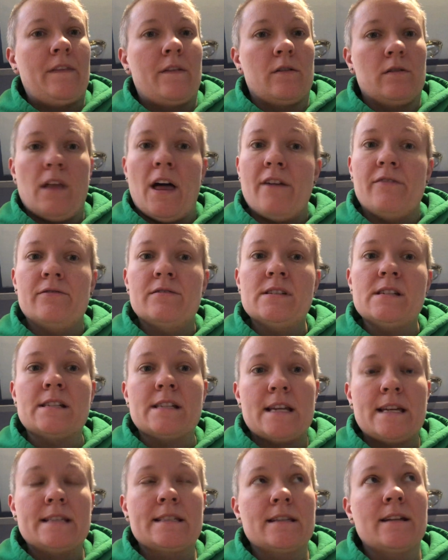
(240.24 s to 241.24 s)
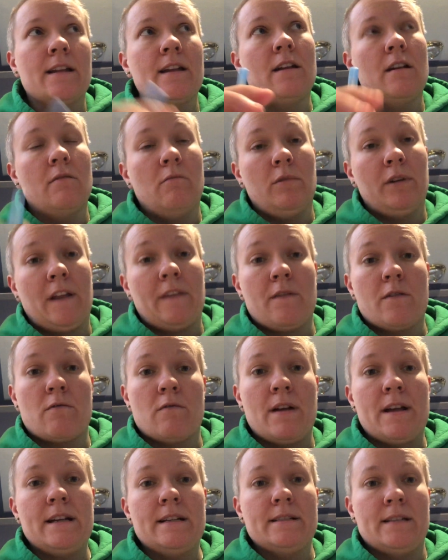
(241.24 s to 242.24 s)
on their left and tasted it and one on their
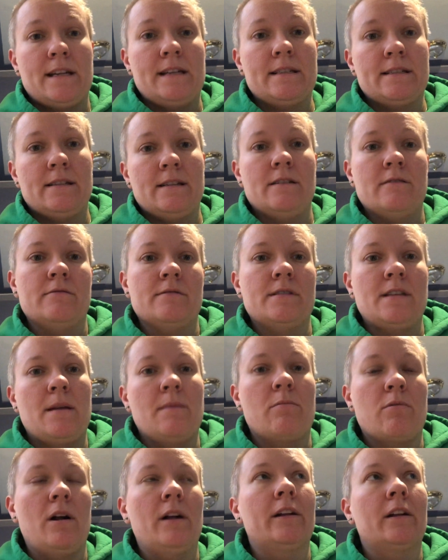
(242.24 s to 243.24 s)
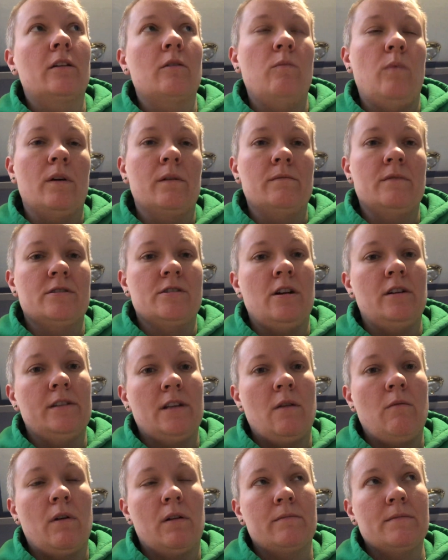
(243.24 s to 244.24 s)
right and tasted it. Same product. One was
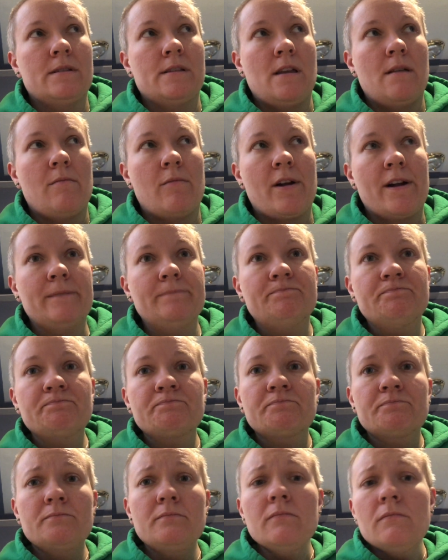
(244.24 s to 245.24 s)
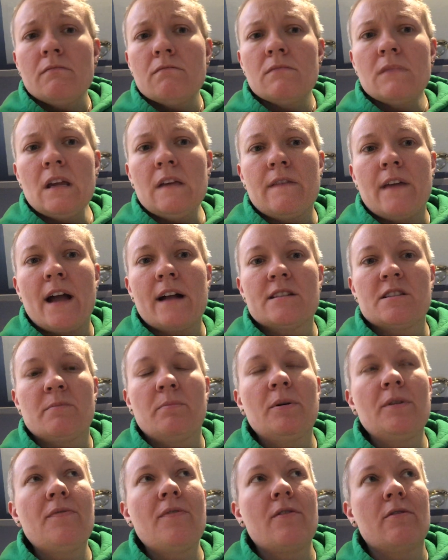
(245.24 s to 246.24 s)
Aldi, one was name brand. And they had to
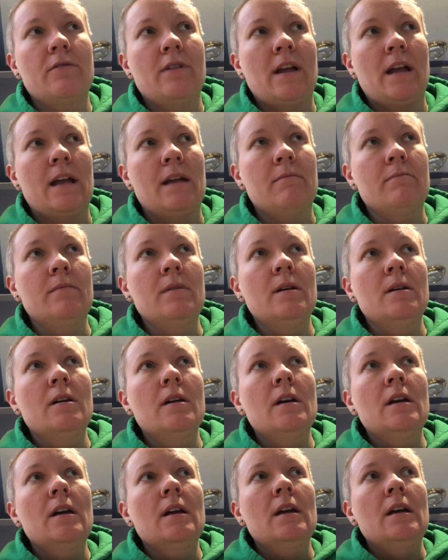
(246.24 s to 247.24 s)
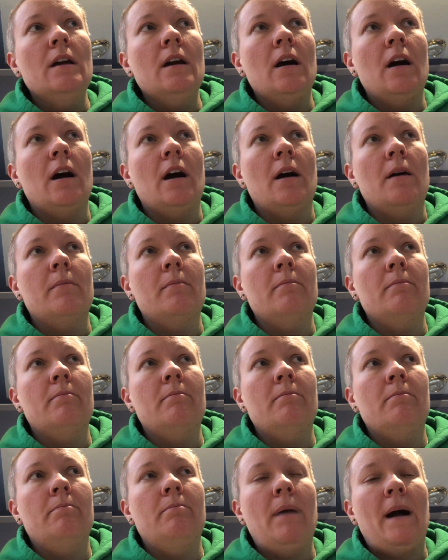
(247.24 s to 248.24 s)
put their name
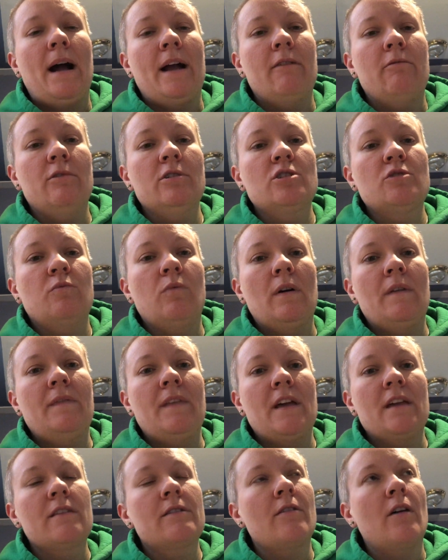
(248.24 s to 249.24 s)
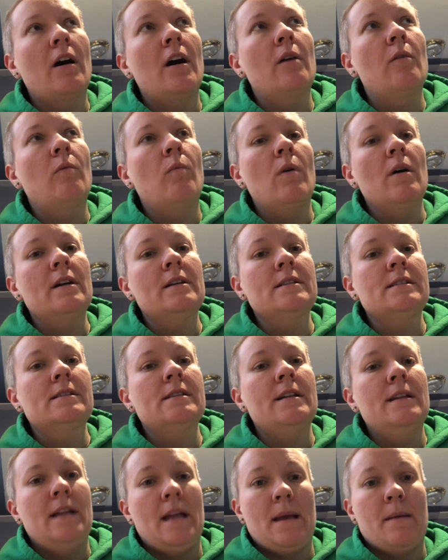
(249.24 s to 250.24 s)
by which one they thought was
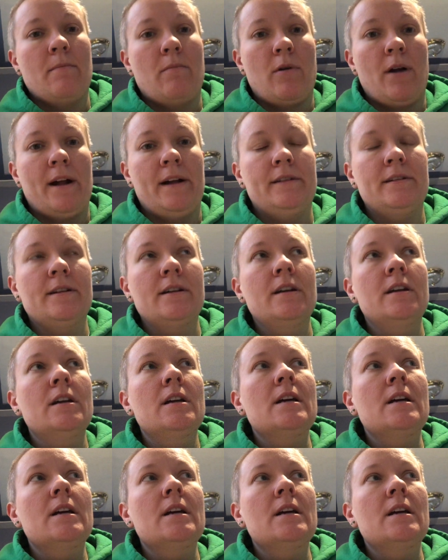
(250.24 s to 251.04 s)
the name brand.